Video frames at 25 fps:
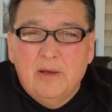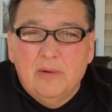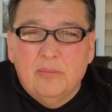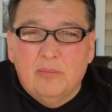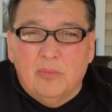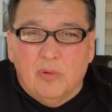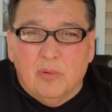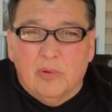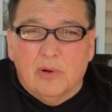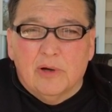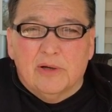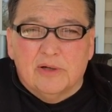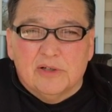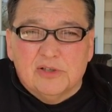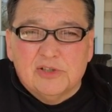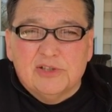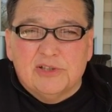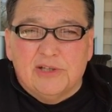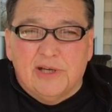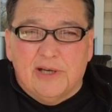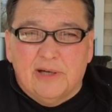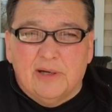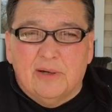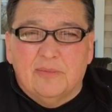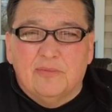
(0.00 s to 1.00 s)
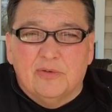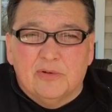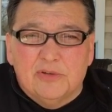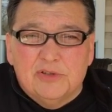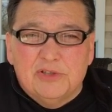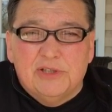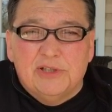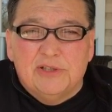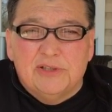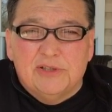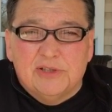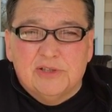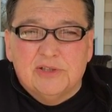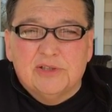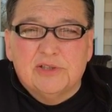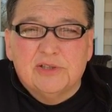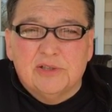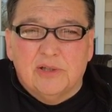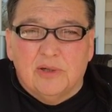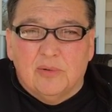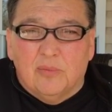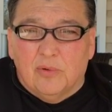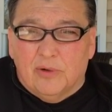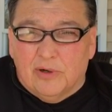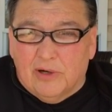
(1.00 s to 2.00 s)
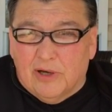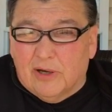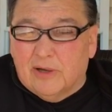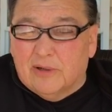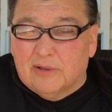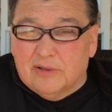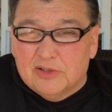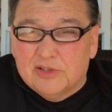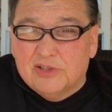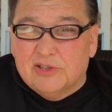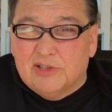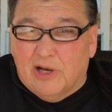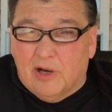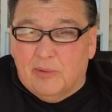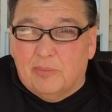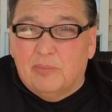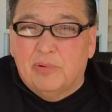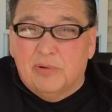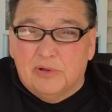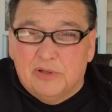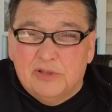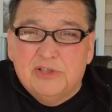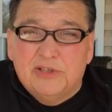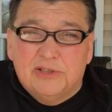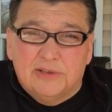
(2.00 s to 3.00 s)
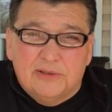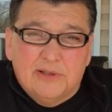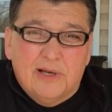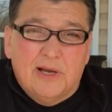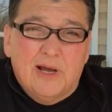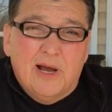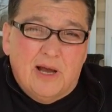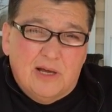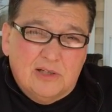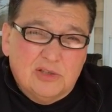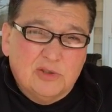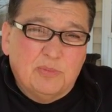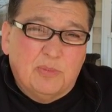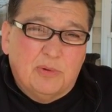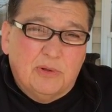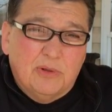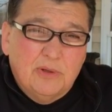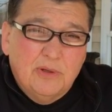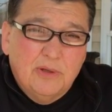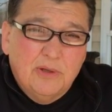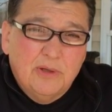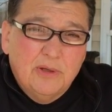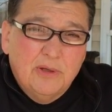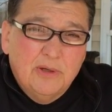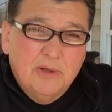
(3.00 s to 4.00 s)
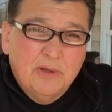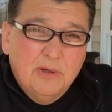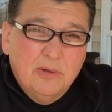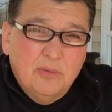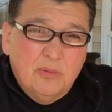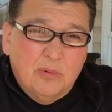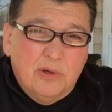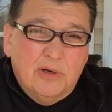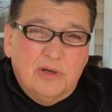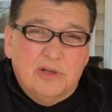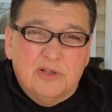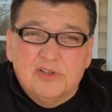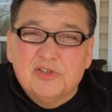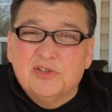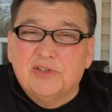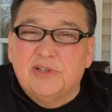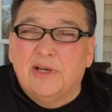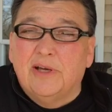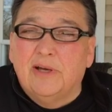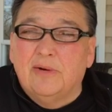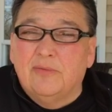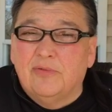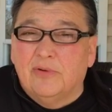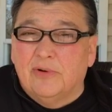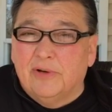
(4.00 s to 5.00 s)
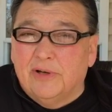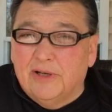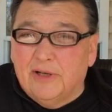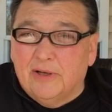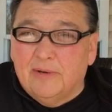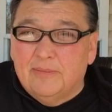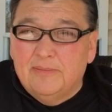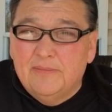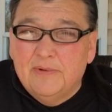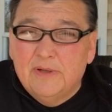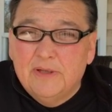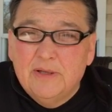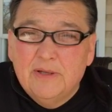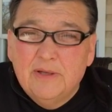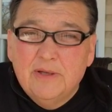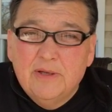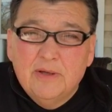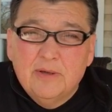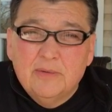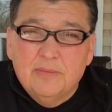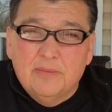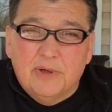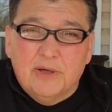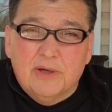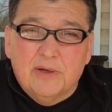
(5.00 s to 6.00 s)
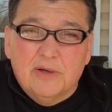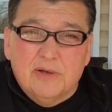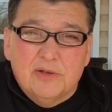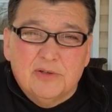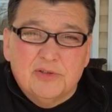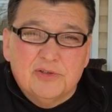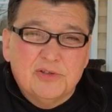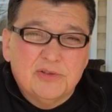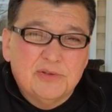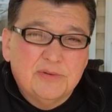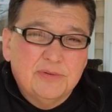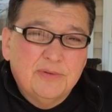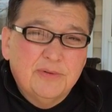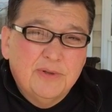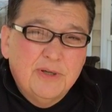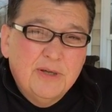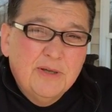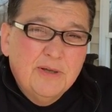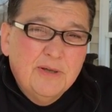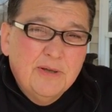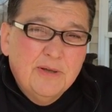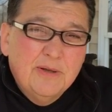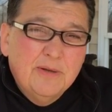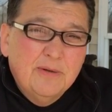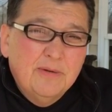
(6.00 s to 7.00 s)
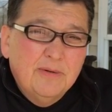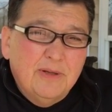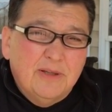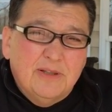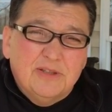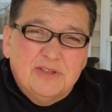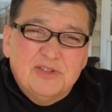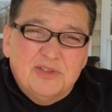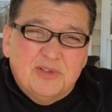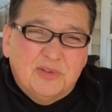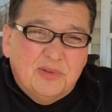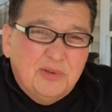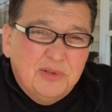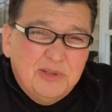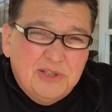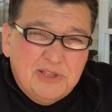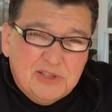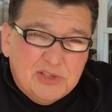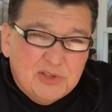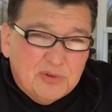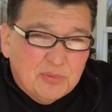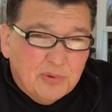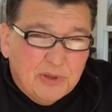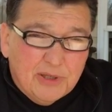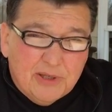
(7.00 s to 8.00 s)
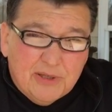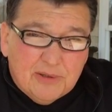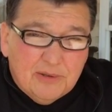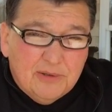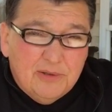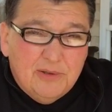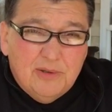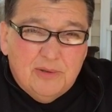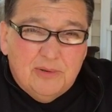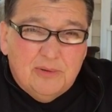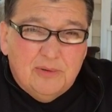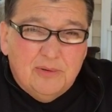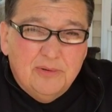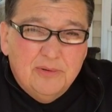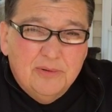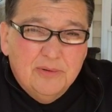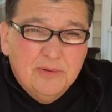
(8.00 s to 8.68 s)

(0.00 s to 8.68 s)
but we're going to stand up for Jesus and we're not going to stop preaching the gospel. We're going to stand for Him because it's the least we could do.